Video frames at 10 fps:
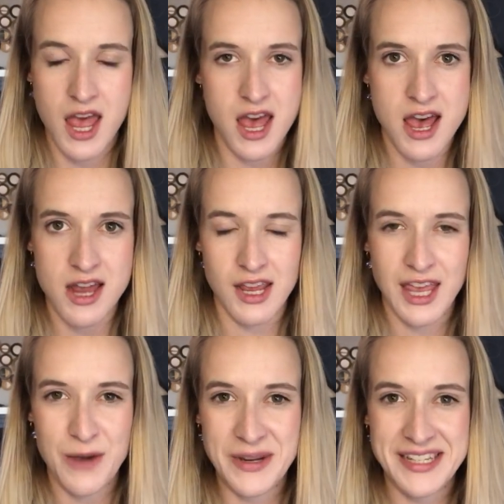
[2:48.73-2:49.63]
And I
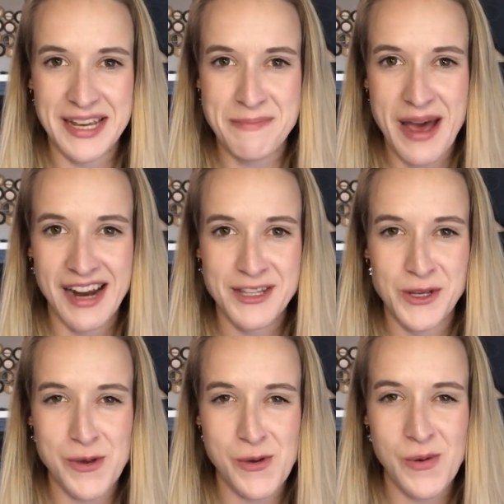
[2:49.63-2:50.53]
can't wait to get back
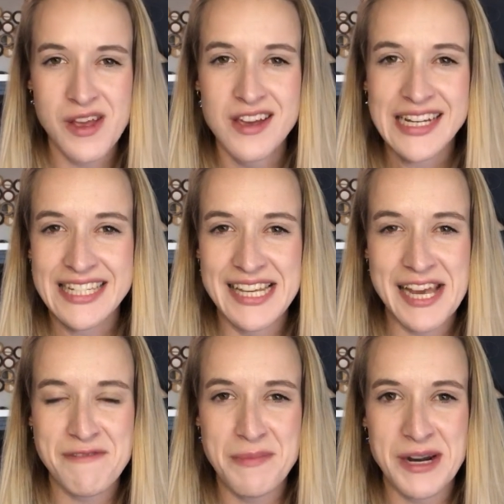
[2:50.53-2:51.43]
to
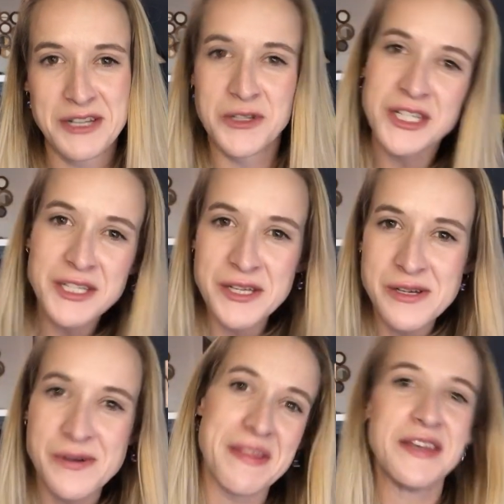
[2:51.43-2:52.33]
seeing everybody at
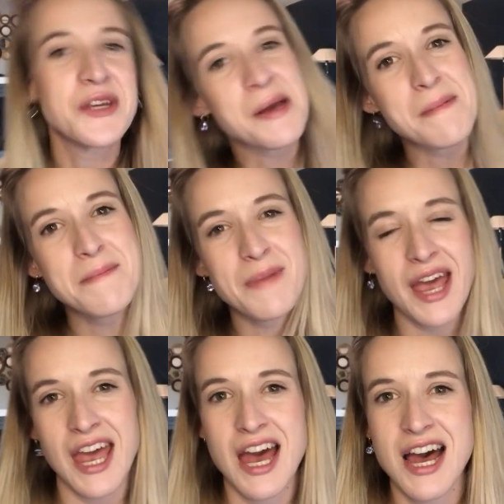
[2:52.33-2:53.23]
jiu-jitsu and the gym
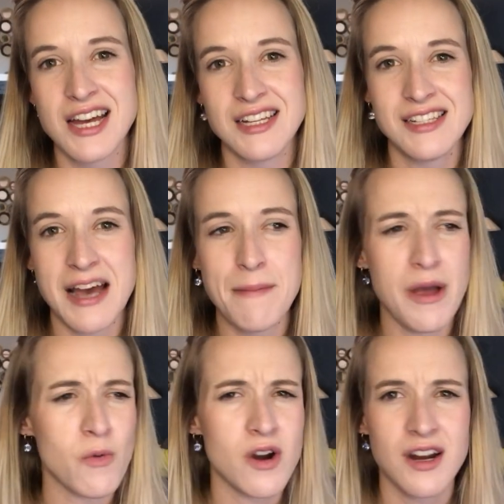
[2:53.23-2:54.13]
and um,
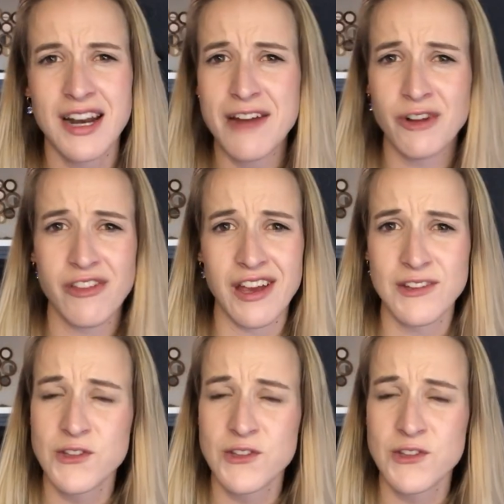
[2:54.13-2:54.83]
at work and everything.